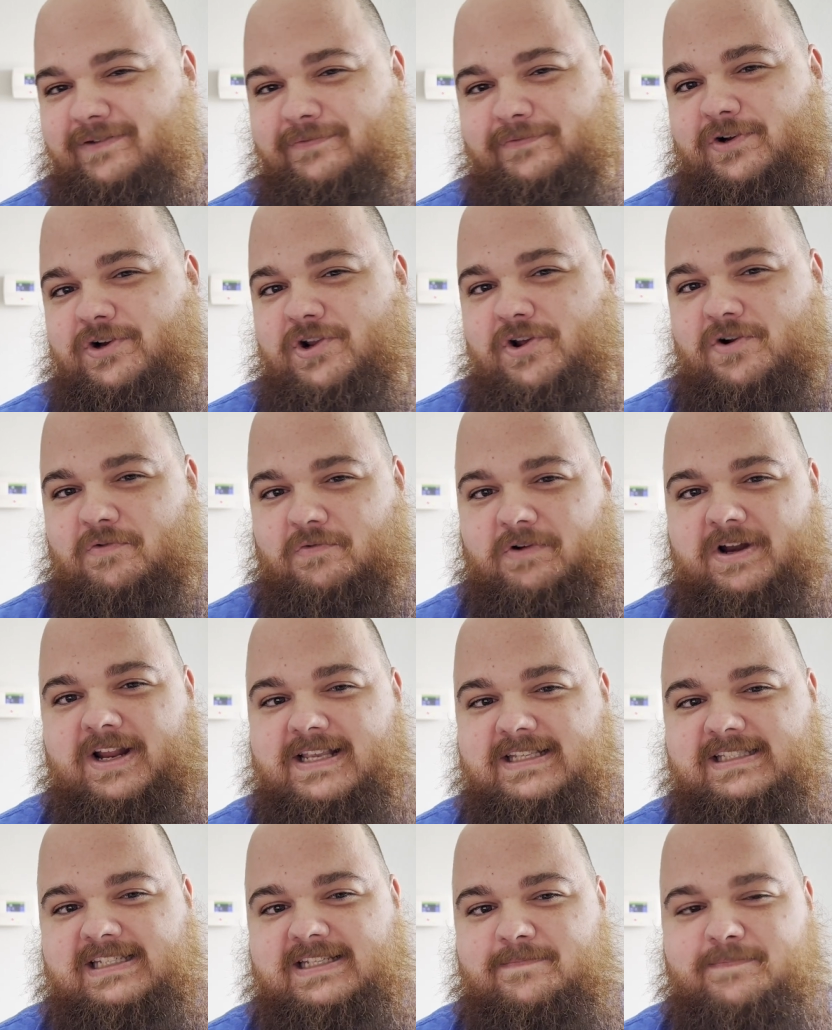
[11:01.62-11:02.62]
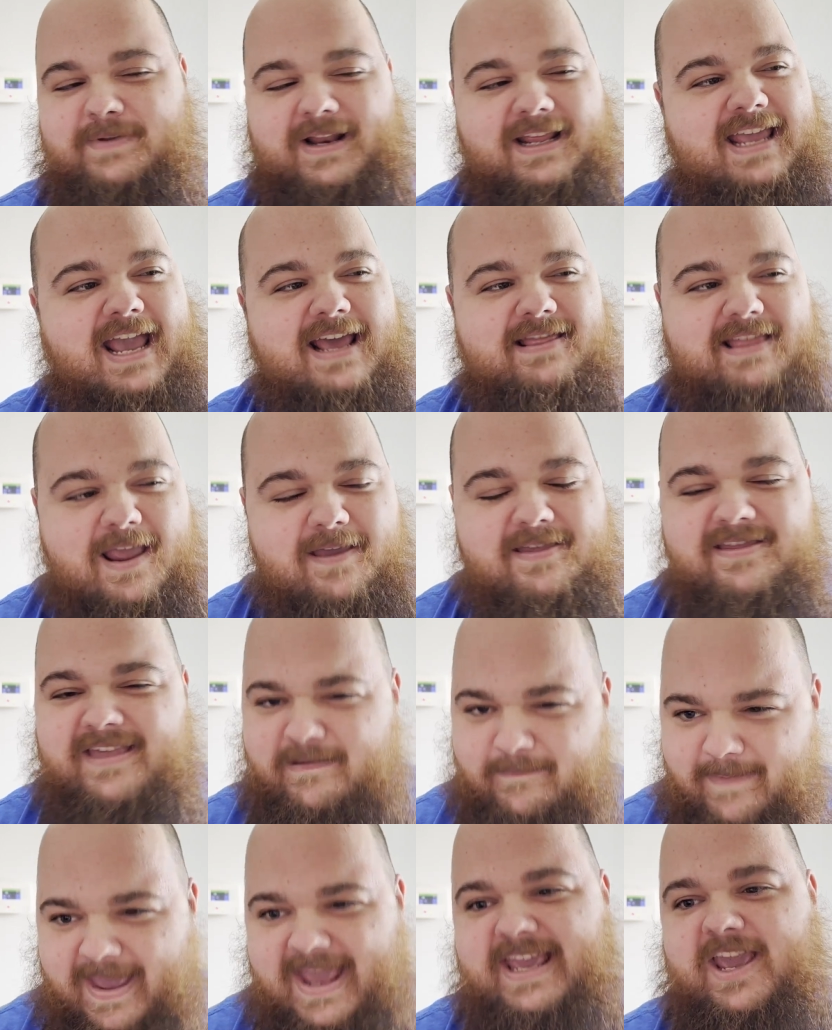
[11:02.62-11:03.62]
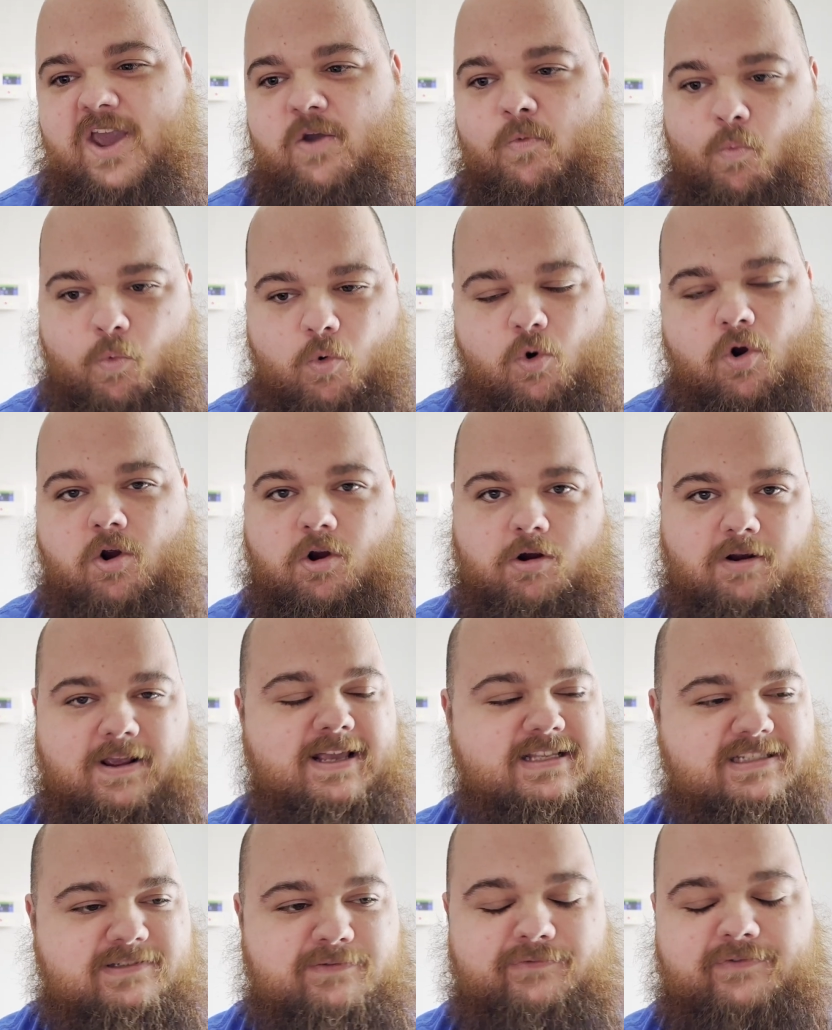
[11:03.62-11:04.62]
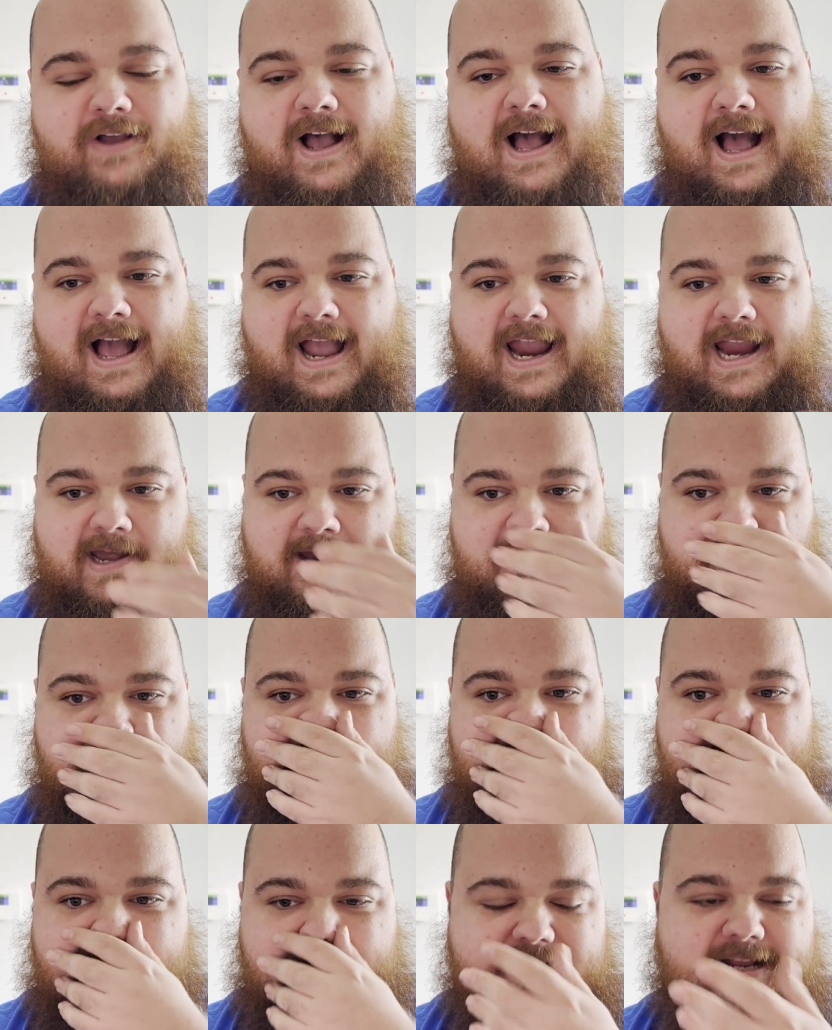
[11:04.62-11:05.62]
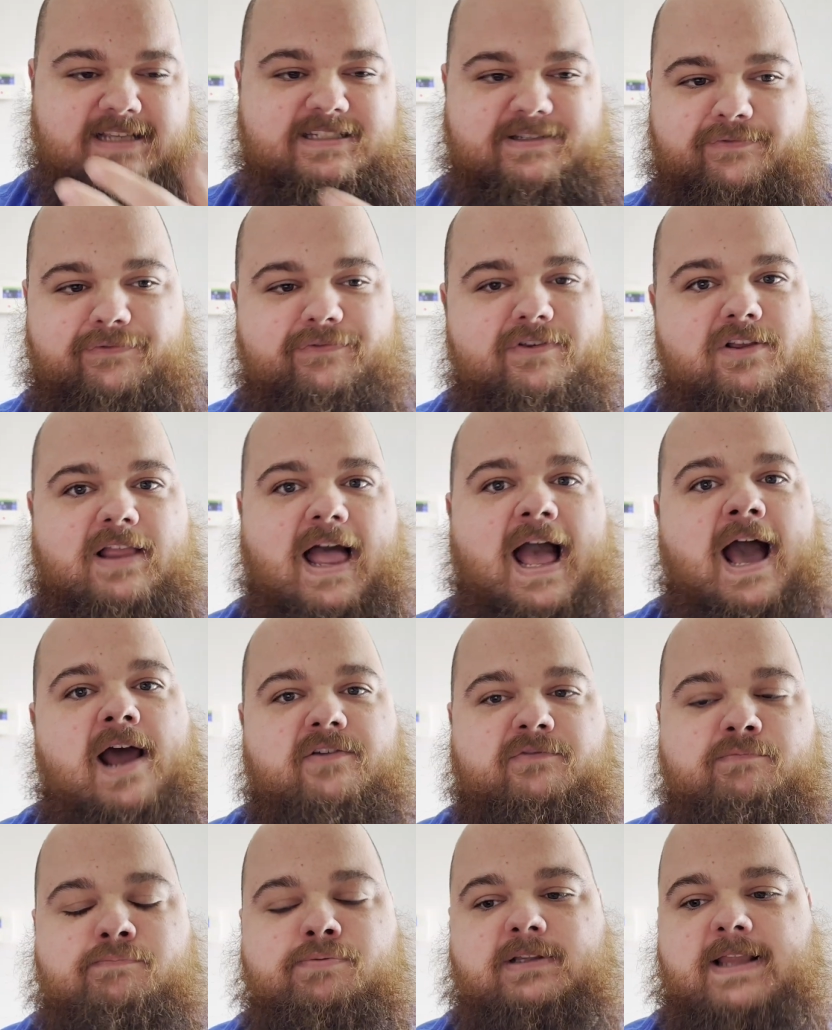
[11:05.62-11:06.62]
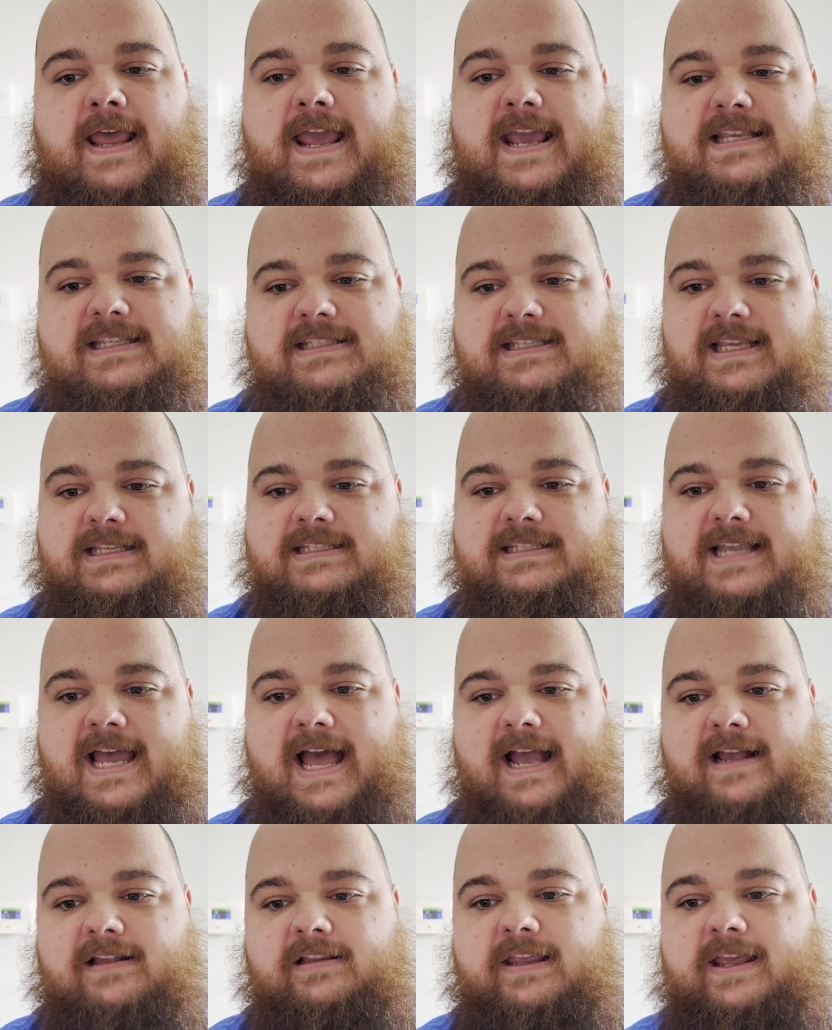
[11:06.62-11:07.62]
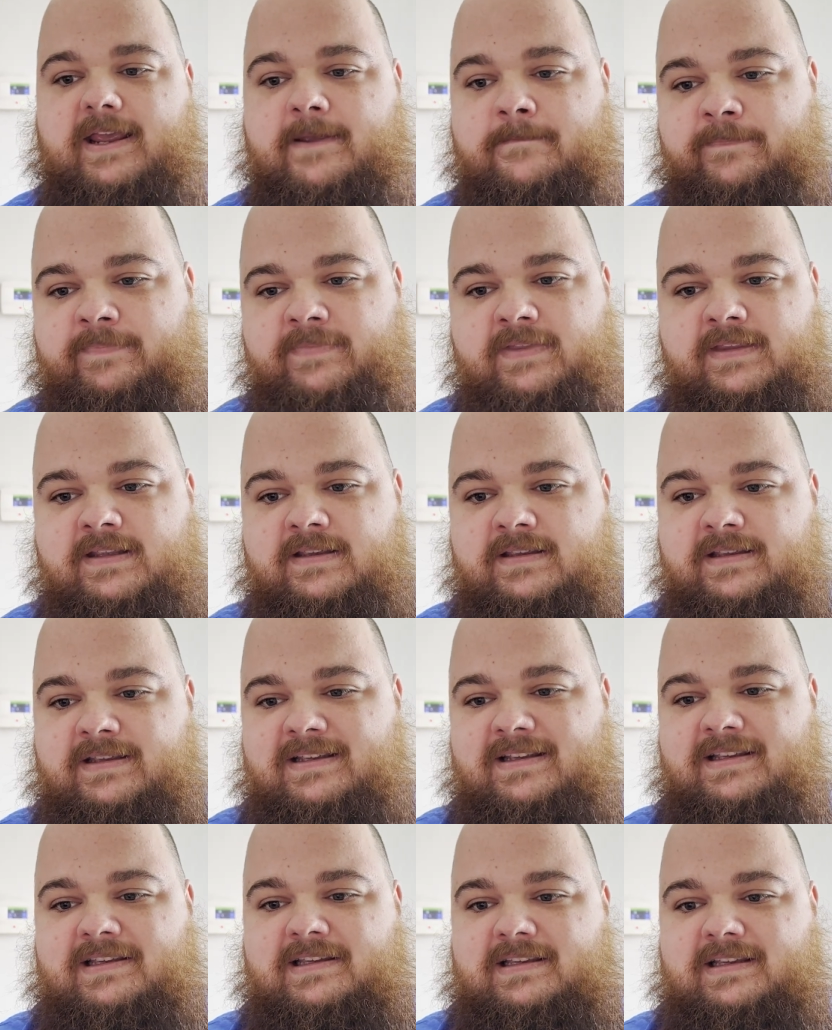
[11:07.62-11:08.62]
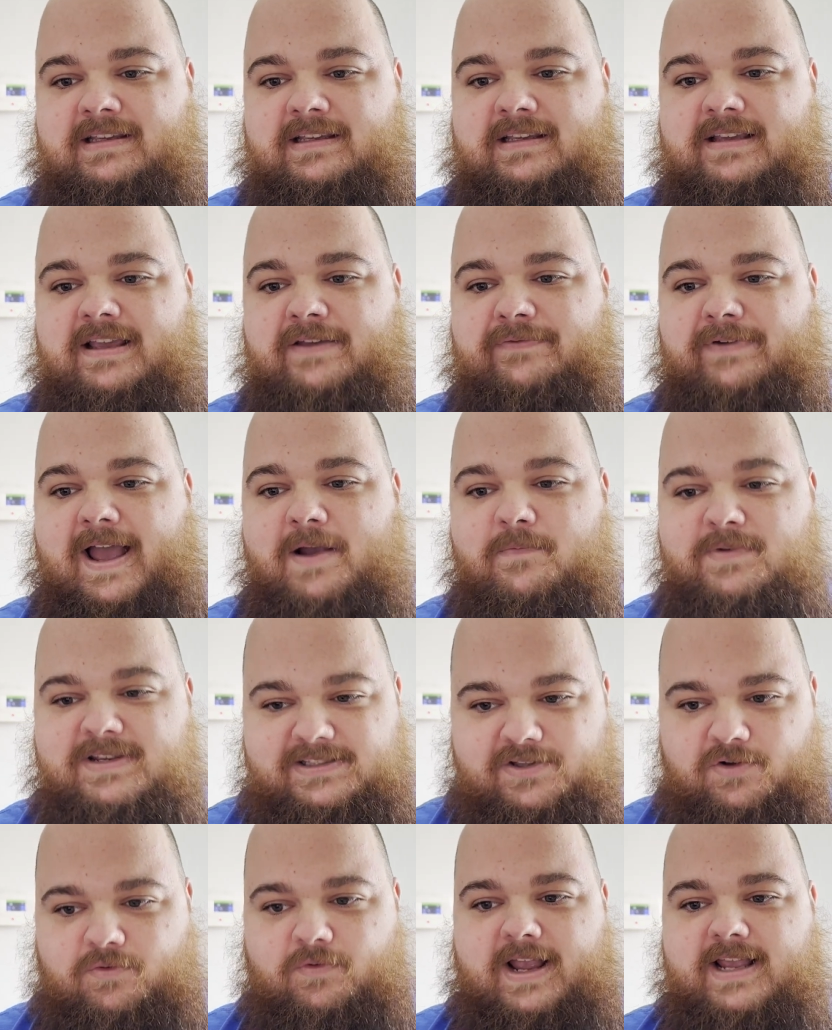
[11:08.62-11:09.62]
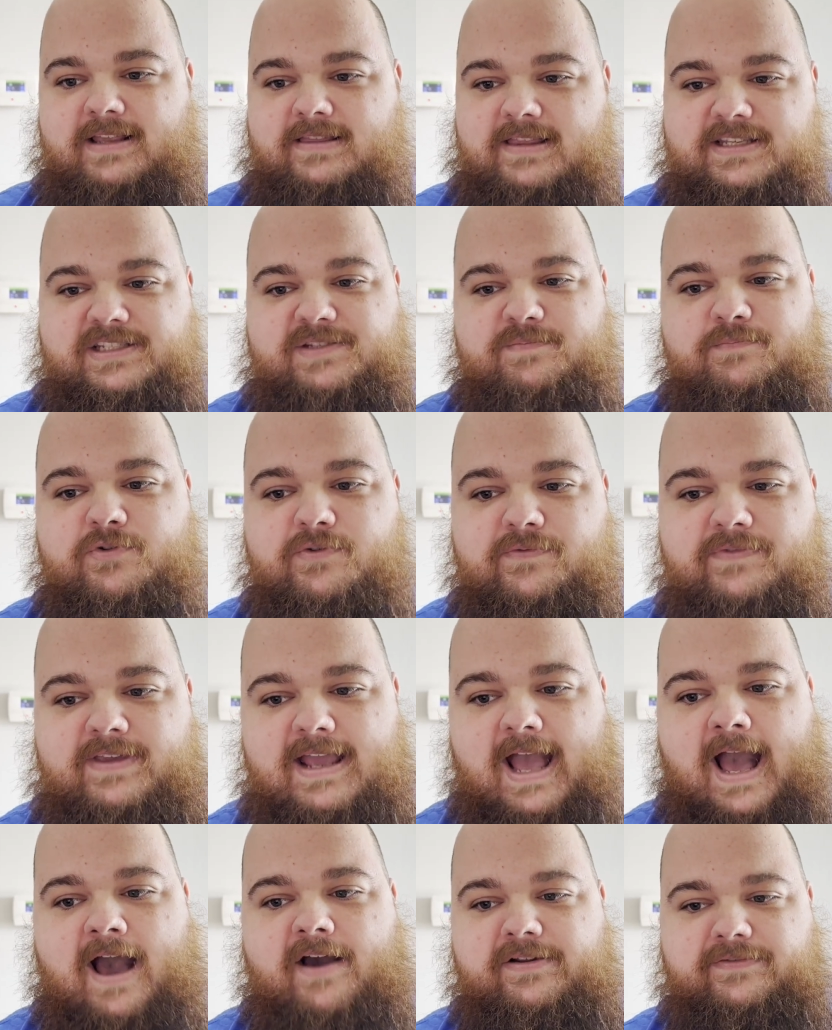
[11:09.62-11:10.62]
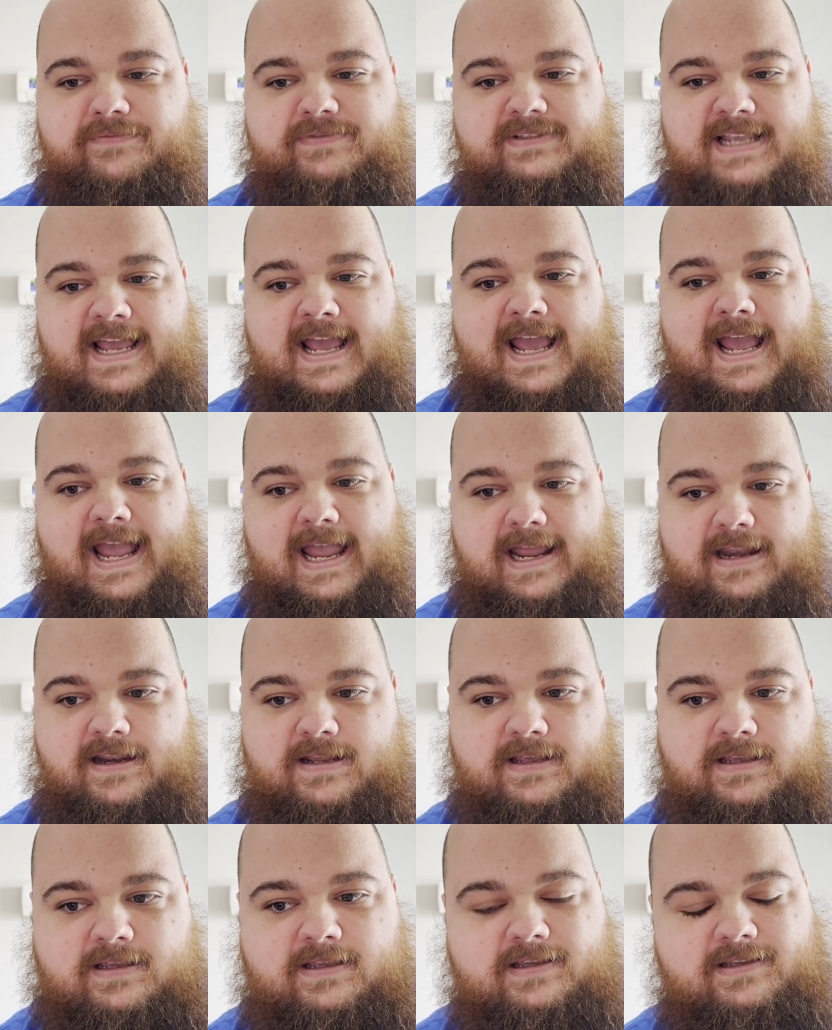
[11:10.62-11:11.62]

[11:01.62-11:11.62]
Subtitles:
for no reason, but again, they make it work, it's fine. It doesn't feel out of place exactly. If I was to rate this movie out of 10...